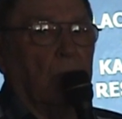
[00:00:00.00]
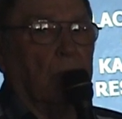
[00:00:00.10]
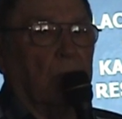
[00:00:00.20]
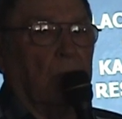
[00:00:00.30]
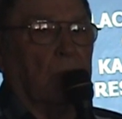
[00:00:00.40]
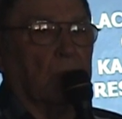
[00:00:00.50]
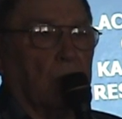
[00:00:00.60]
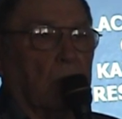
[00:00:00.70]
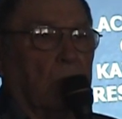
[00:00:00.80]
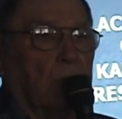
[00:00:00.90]
of when I
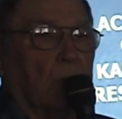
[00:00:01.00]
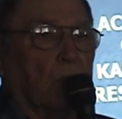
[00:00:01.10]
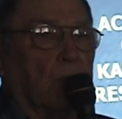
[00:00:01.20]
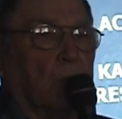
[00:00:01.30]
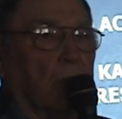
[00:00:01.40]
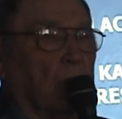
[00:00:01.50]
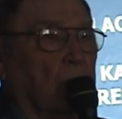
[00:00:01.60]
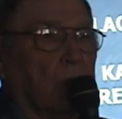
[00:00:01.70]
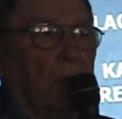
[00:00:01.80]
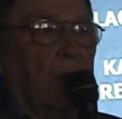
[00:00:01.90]
started this research,
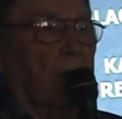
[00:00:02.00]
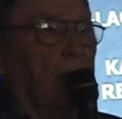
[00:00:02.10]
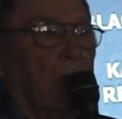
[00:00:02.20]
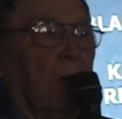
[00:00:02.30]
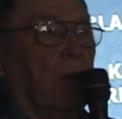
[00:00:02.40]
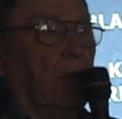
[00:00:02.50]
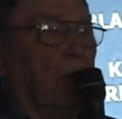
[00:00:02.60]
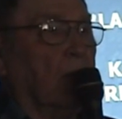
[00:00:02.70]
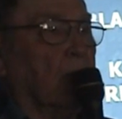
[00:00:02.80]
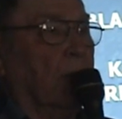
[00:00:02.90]
and
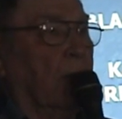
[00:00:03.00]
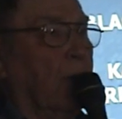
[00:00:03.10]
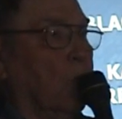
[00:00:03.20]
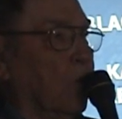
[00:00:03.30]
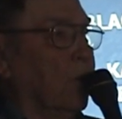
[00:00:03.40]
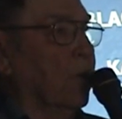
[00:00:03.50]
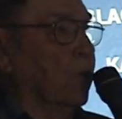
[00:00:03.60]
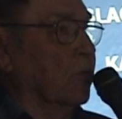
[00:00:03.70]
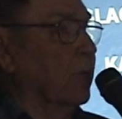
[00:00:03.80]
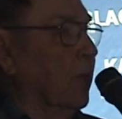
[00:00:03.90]
neither did anyone
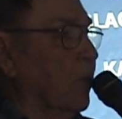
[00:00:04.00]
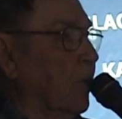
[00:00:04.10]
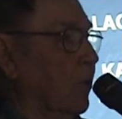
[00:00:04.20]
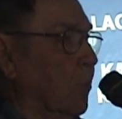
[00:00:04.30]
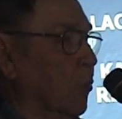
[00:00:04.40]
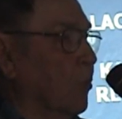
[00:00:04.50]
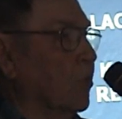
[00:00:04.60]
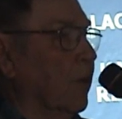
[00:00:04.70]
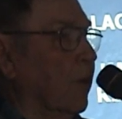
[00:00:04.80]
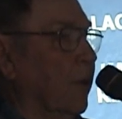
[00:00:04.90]
else down around Morris
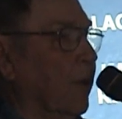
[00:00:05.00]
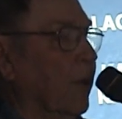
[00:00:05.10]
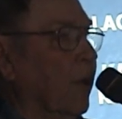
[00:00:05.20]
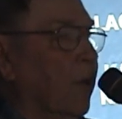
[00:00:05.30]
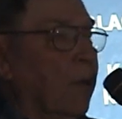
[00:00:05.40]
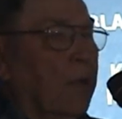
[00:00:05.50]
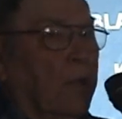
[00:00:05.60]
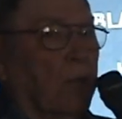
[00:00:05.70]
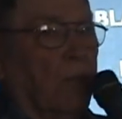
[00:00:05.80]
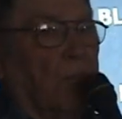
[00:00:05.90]
County.
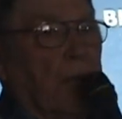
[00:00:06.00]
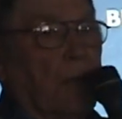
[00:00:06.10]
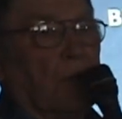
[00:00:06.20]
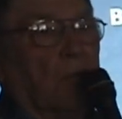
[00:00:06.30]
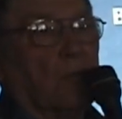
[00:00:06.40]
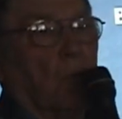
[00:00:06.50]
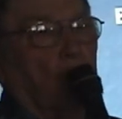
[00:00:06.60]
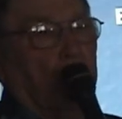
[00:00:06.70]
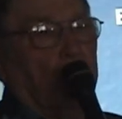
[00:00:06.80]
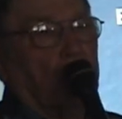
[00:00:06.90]
In fact, this
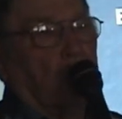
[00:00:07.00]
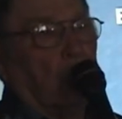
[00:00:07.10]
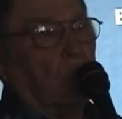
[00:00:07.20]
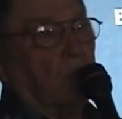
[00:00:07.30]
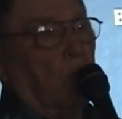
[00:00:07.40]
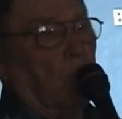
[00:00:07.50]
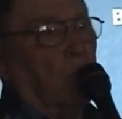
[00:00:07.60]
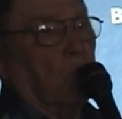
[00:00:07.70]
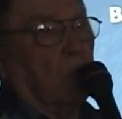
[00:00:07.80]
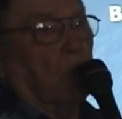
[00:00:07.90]
whole history was
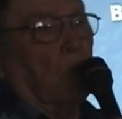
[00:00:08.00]
almost